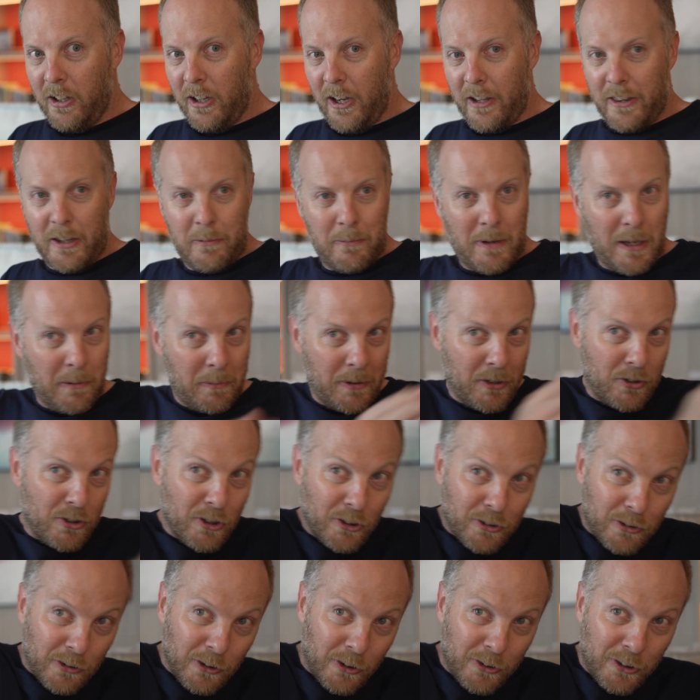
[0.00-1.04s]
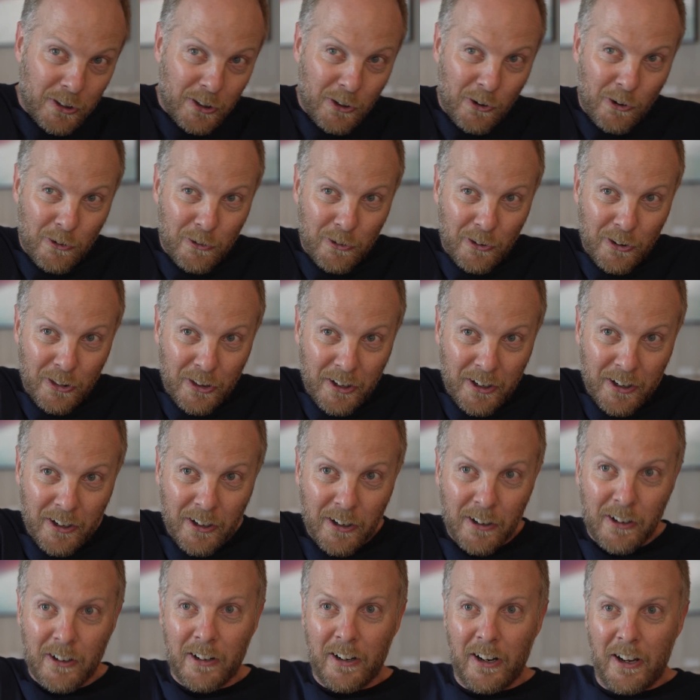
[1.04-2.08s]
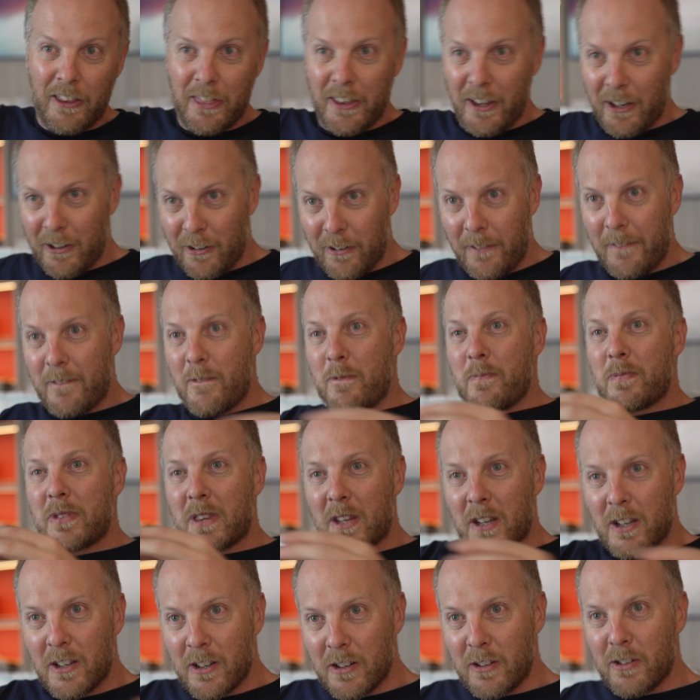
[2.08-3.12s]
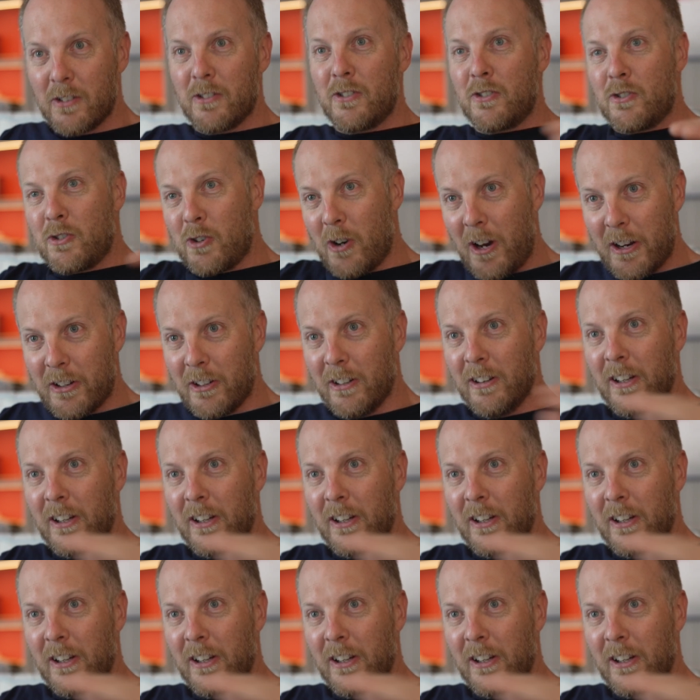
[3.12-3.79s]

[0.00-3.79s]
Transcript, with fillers: and then maybe just looking over there and then trying to